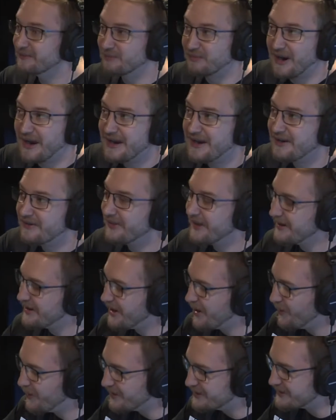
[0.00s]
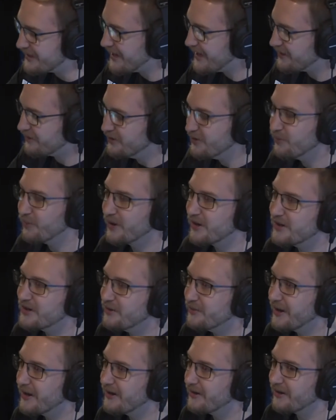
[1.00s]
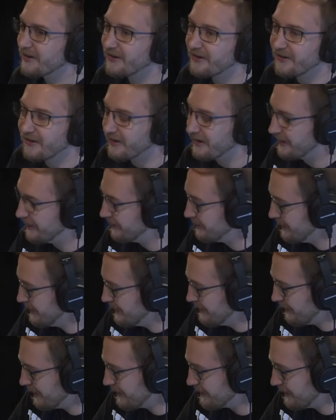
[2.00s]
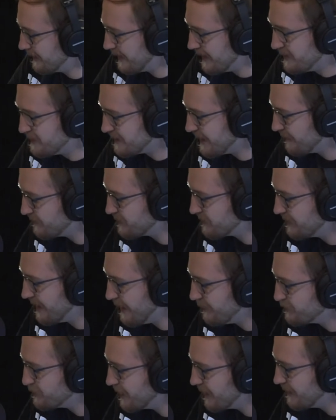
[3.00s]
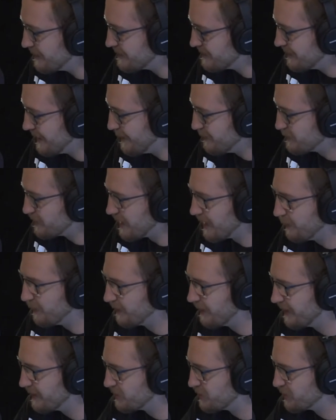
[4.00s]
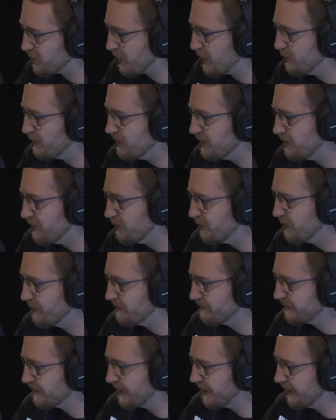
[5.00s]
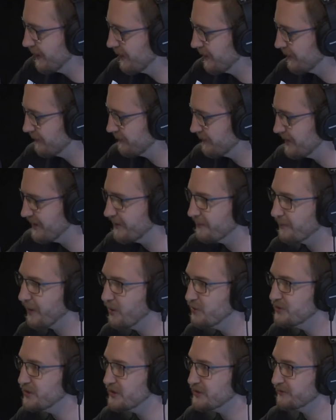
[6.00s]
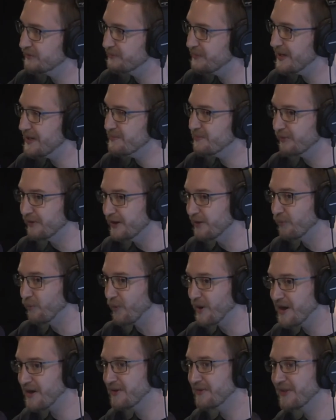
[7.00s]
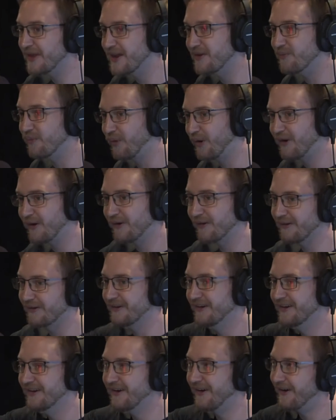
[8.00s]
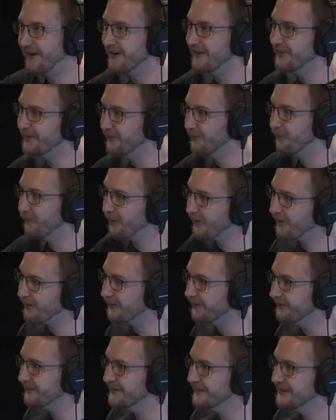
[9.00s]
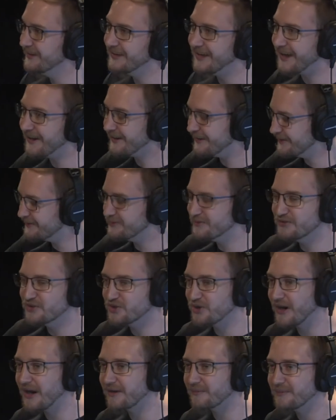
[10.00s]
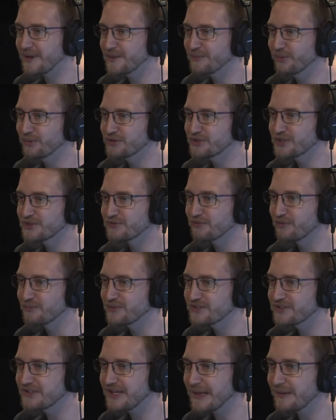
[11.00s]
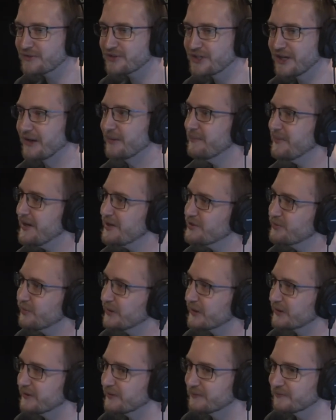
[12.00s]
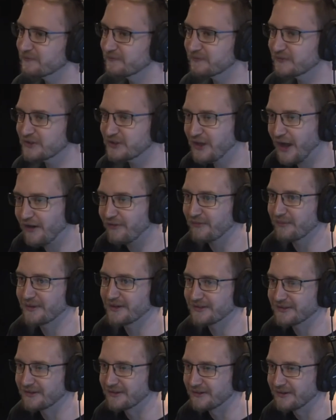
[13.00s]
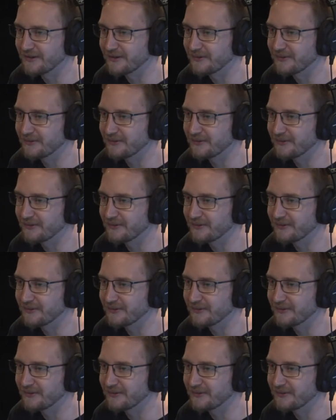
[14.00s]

Right here, they know exactly where you at. Like, I used to have Snapchat, and Snapchat would, like, show you the emojis of people and where they were on the world. I could track people just from Snapchat. Imagine what the government can do.